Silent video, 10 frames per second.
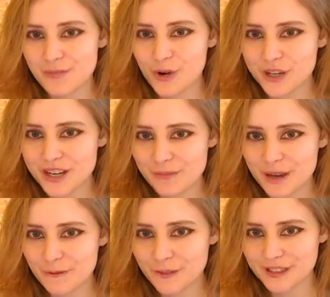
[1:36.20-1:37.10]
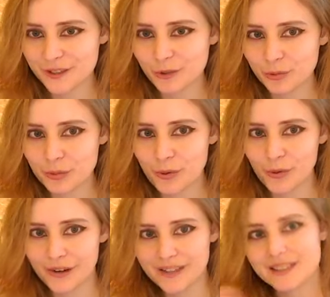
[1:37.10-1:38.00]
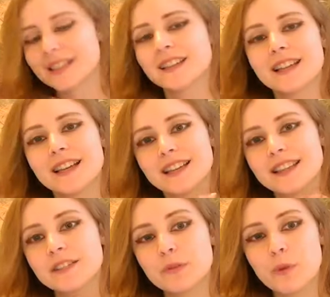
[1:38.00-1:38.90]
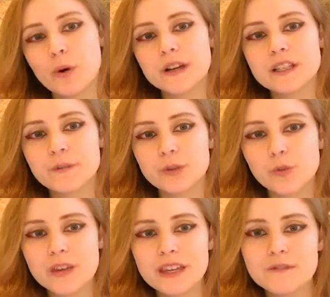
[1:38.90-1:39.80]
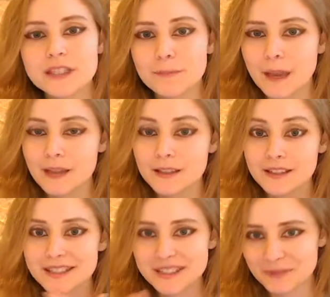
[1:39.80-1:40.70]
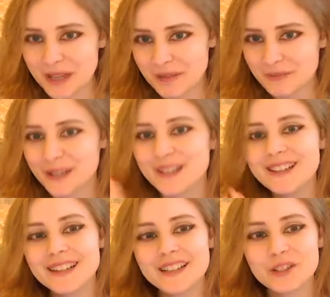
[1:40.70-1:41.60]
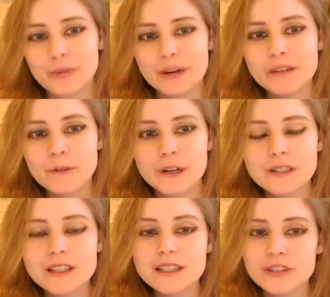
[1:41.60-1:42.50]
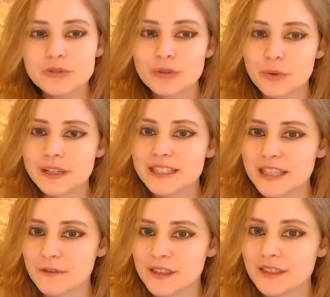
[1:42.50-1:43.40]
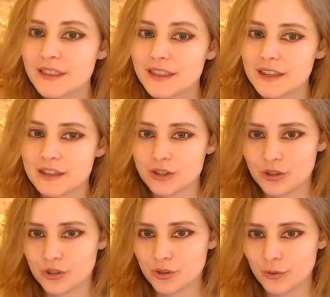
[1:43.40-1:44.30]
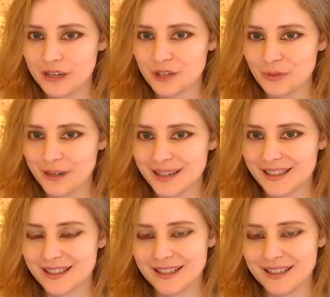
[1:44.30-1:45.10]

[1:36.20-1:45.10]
Morning Metaphysical Report. This report is for the week of September 21st to 27th, 2020.